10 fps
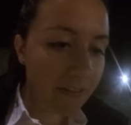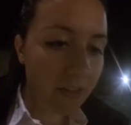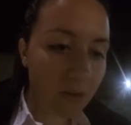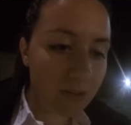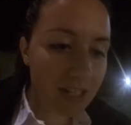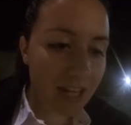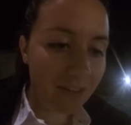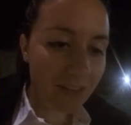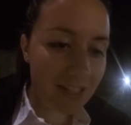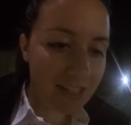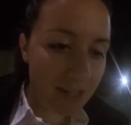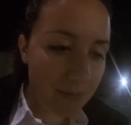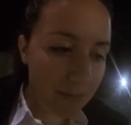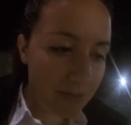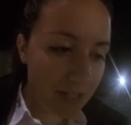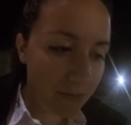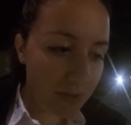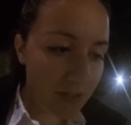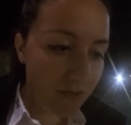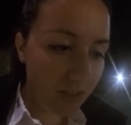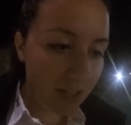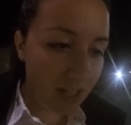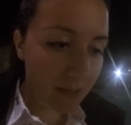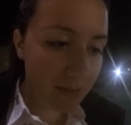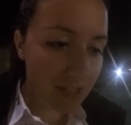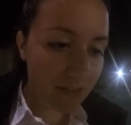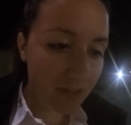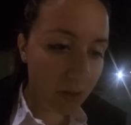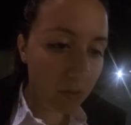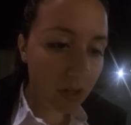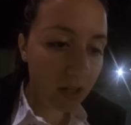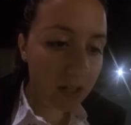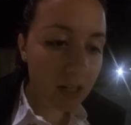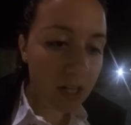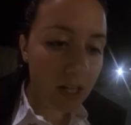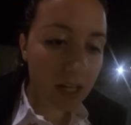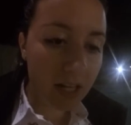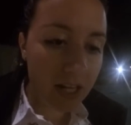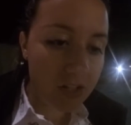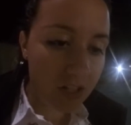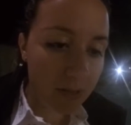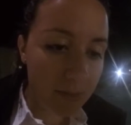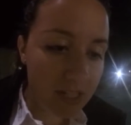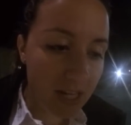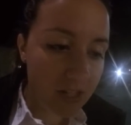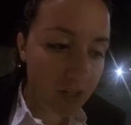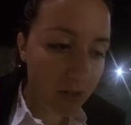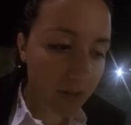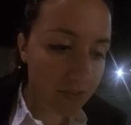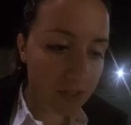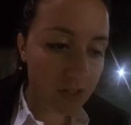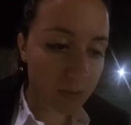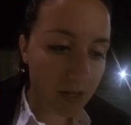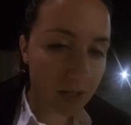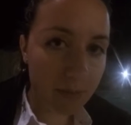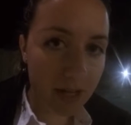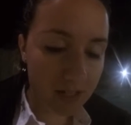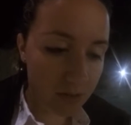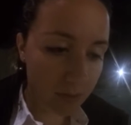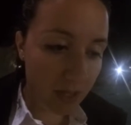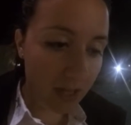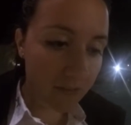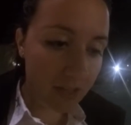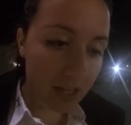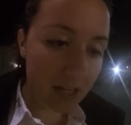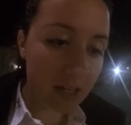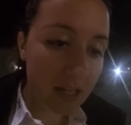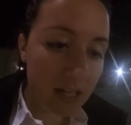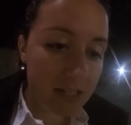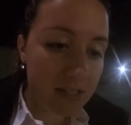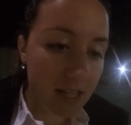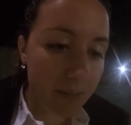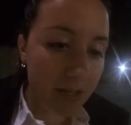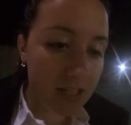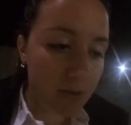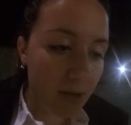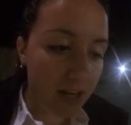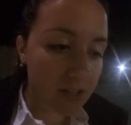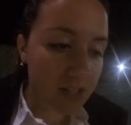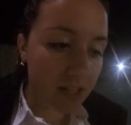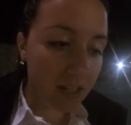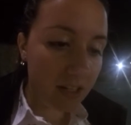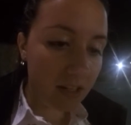The little town that had seemed empty was filling up as evening wore on. Occasionally a mustachioed officer swaggered past with a heavy gait, slapping his swagger stick